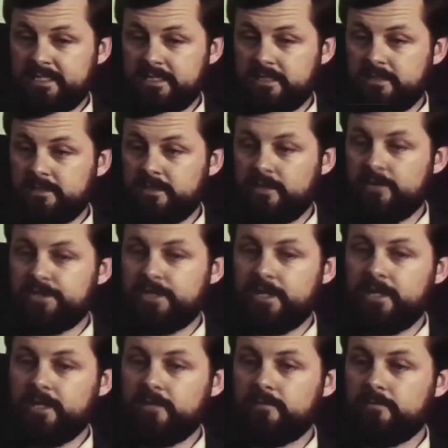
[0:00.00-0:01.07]
uh, the
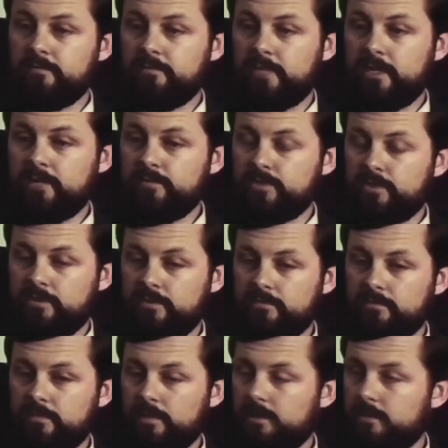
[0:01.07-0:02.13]
oceanic bottoms
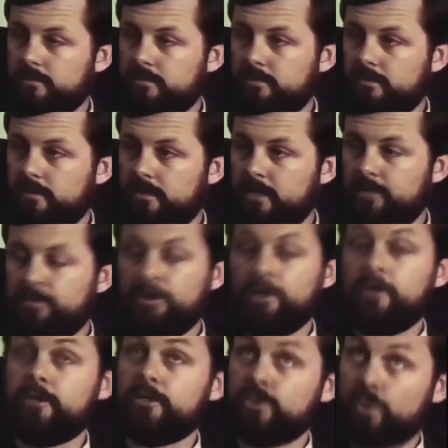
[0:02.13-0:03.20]
or uh,
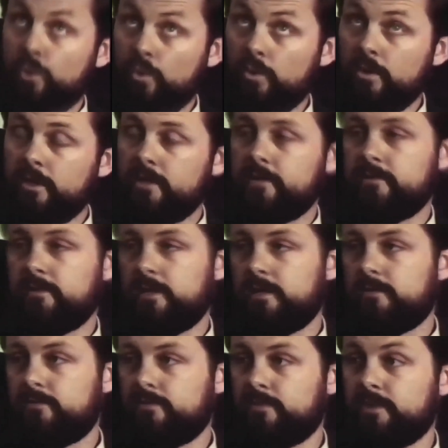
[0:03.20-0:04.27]
deeper areas or
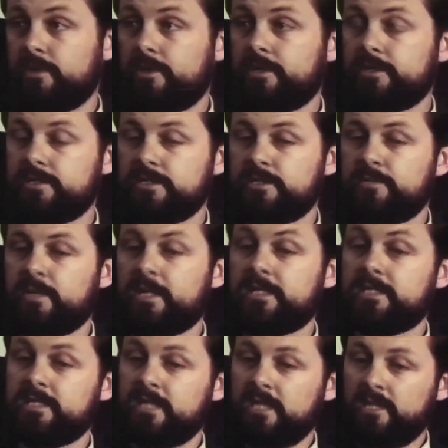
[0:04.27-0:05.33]
uh, from other areas in
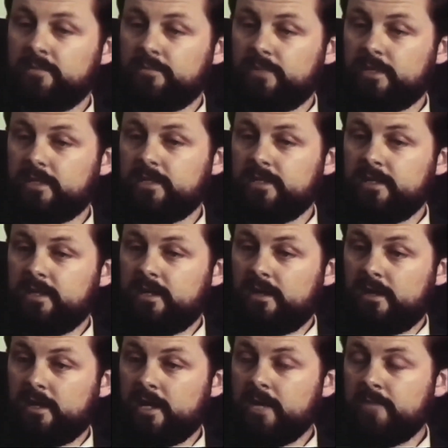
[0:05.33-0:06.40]
space. But
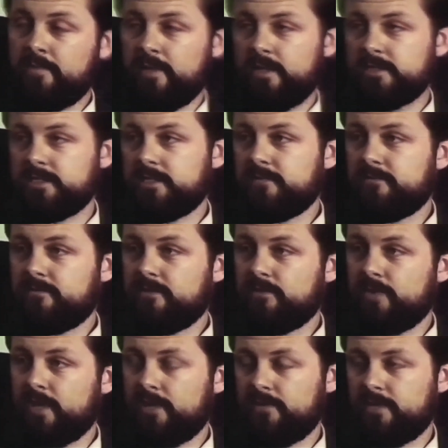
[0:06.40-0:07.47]
I am positive
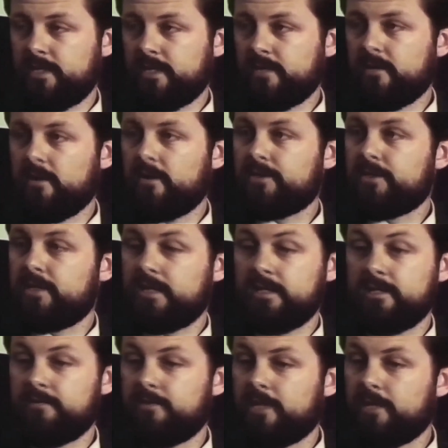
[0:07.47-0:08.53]
that we have the technology,
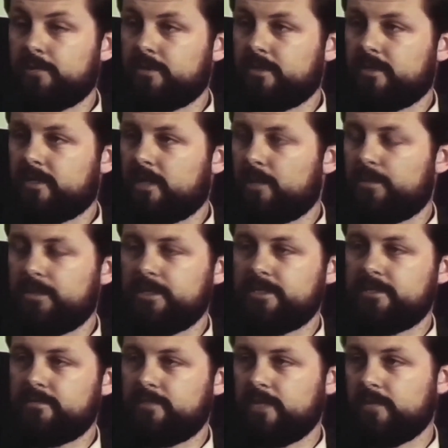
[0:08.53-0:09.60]
I can even name you the
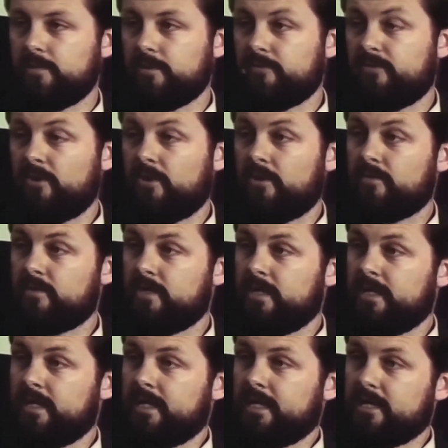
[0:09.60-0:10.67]
companies and people involved,
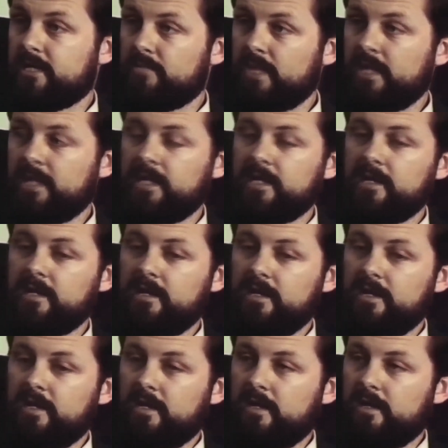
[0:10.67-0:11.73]
in making
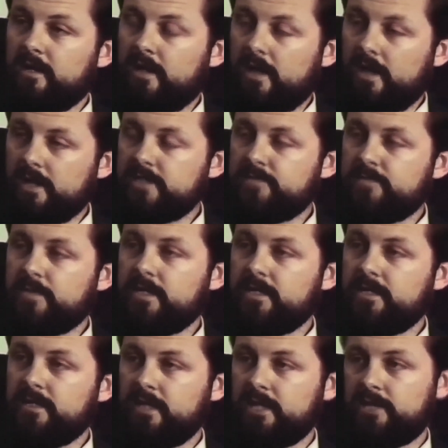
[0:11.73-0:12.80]
high speed